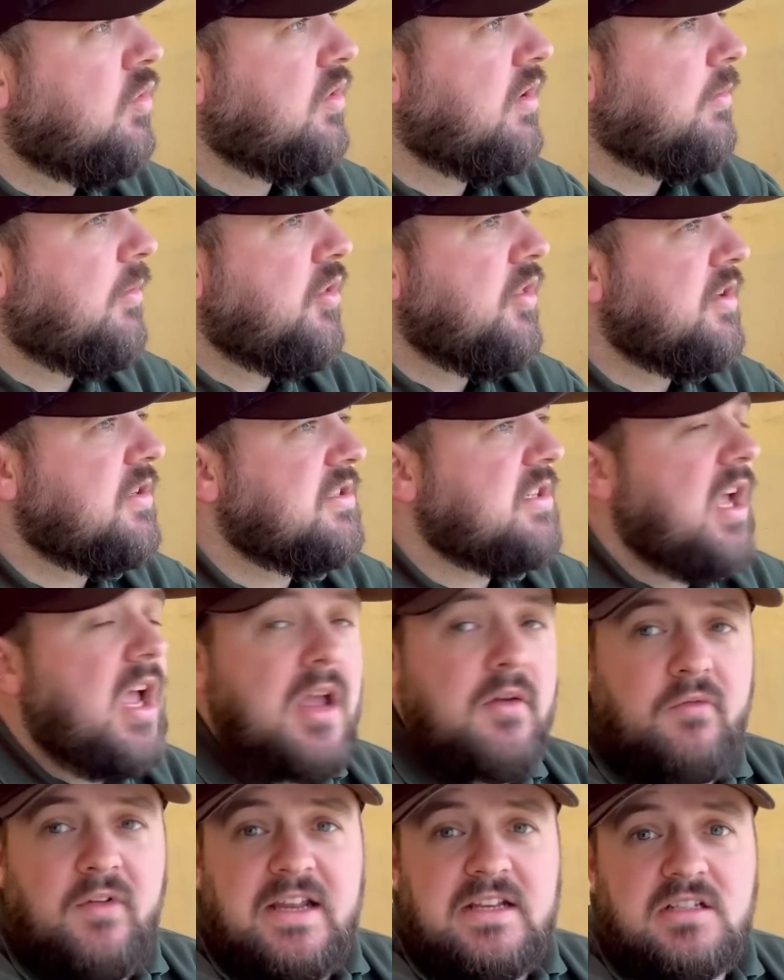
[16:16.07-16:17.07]
them on the
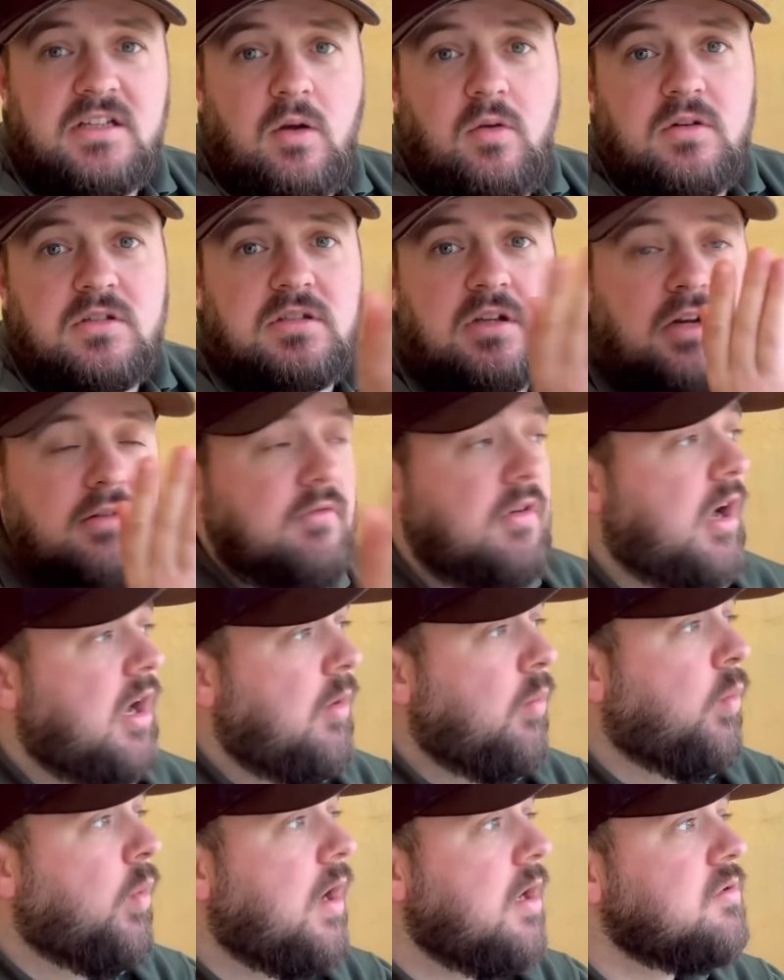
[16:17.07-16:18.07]
surface, I was like, right,
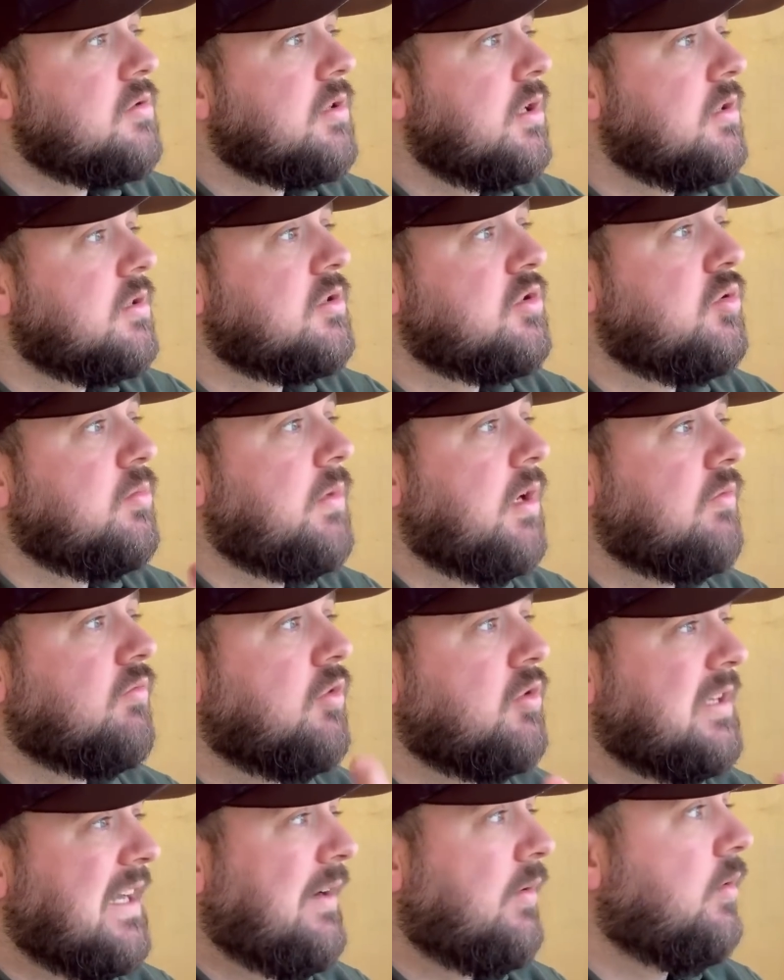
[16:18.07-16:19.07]
whilst I sort my
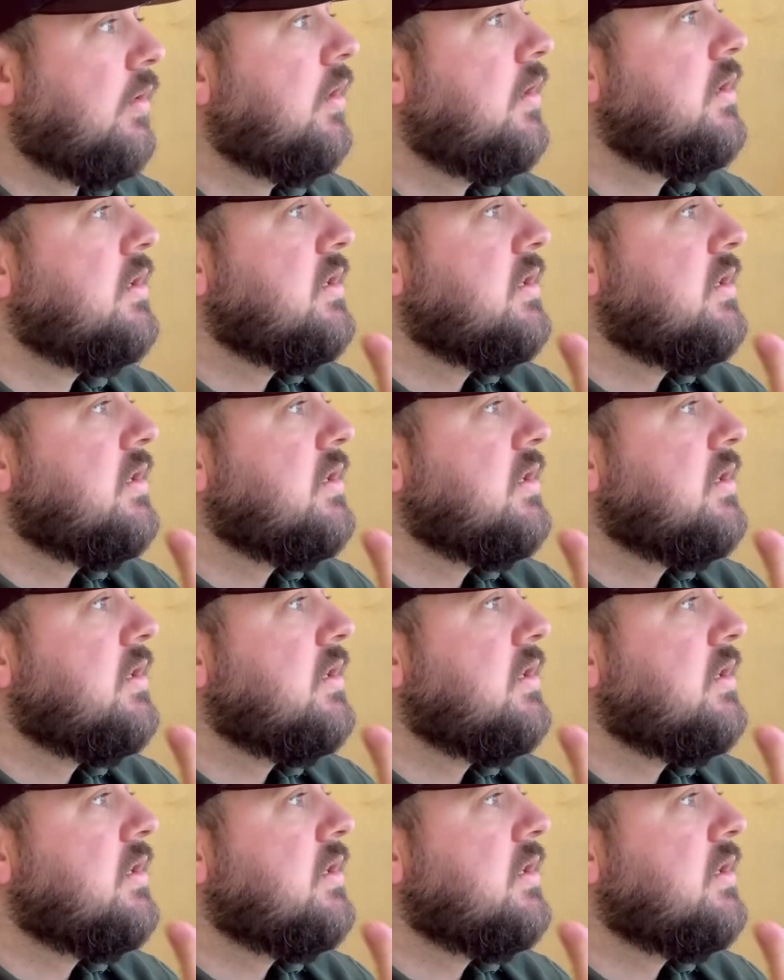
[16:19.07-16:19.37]
rod out,